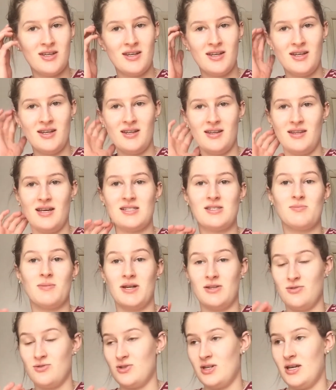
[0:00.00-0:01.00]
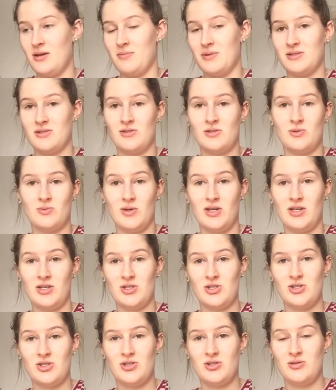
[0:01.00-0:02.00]
that's my dream as a
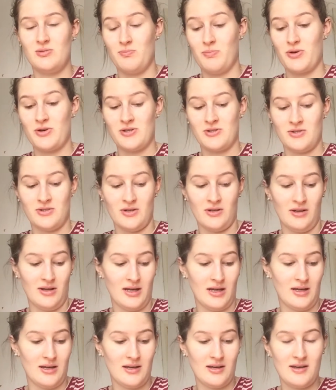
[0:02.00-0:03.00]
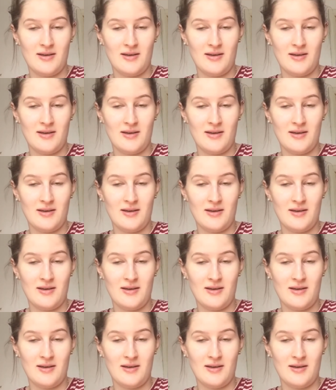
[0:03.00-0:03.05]
Swedish person. Like,